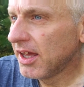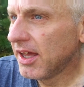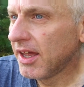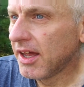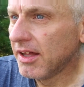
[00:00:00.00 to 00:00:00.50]

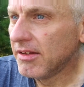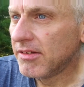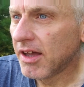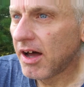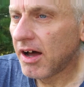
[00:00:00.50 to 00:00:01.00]

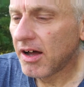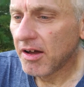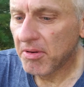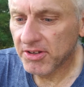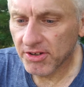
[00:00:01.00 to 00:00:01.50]
And uh,
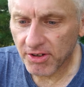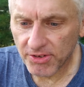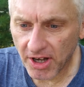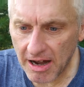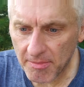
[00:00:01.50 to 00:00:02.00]
but this
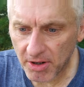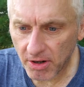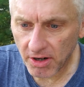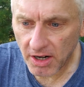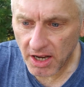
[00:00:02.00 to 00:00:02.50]

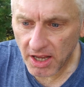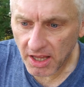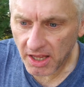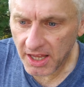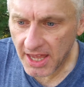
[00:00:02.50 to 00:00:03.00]
odometer,
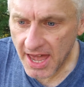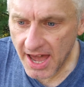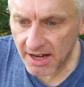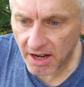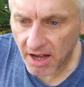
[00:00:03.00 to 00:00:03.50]
he
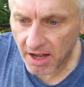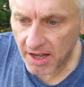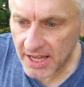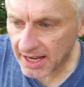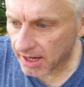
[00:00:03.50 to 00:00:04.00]
had
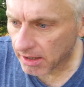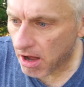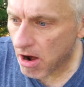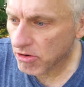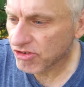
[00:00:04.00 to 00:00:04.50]
he had a
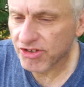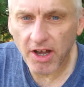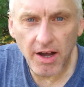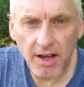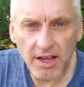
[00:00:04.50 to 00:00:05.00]
long
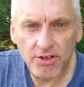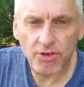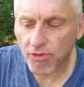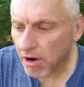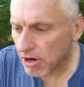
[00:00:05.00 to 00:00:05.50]
uh, in his
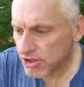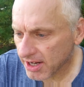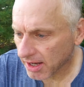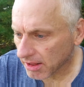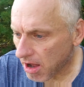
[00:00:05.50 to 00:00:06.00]
garage. He
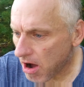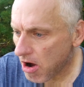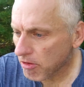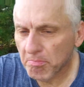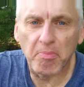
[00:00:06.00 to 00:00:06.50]
had a
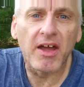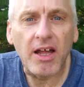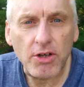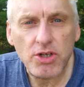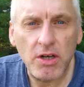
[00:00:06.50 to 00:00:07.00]
long
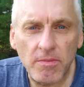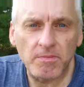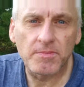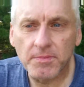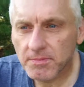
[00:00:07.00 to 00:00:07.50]
bench.
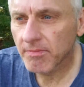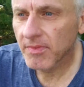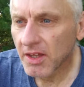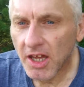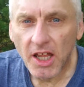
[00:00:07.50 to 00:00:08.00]

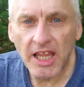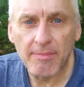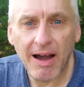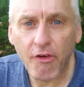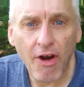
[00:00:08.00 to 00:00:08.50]
Now
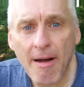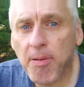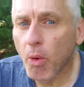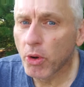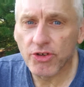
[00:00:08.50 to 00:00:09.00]
my
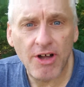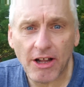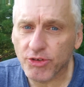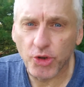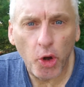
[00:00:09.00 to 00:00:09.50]
grandpa was
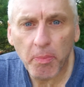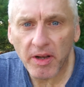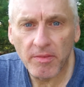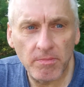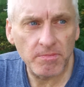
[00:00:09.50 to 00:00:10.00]
not
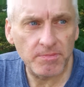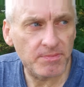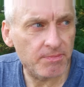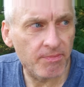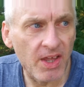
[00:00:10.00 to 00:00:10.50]
stupid.
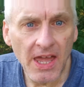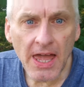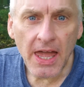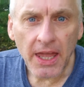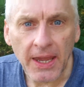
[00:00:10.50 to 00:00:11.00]

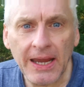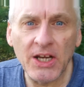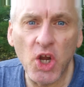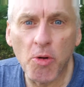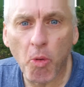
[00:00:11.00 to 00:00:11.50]
He
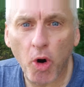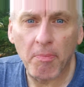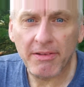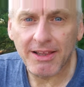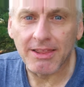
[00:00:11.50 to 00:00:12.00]
knew more
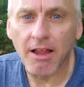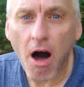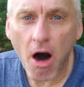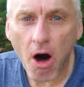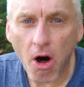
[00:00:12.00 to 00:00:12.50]
about the
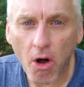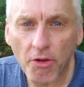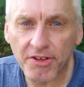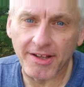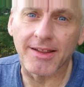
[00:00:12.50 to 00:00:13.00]

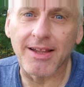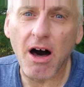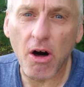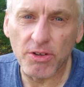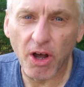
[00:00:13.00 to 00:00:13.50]
law than the
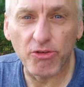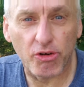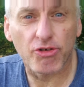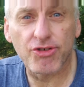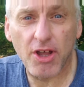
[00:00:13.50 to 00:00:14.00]
law knows
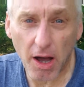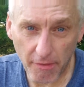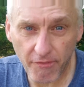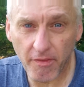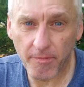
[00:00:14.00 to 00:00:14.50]

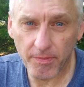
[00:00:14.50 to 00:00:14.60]
herself.